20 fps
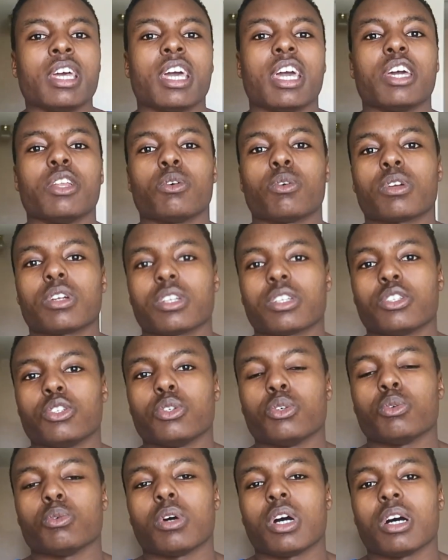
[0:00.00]
in order
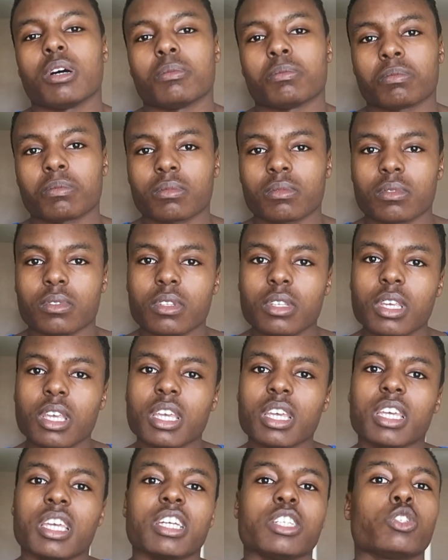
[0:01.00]
to um,
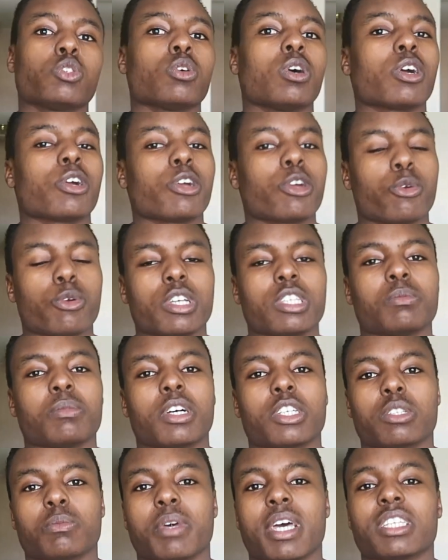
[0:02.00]
get stronger, increase
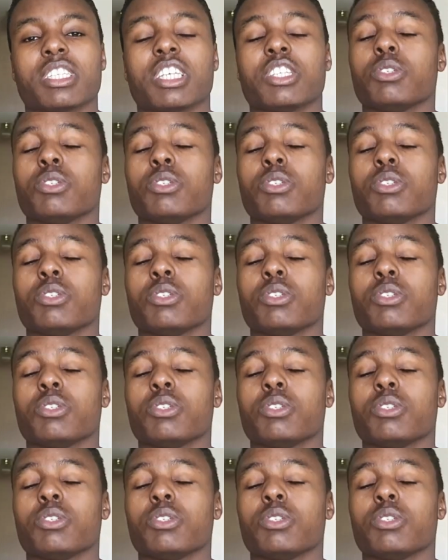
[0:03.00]
muscle mass.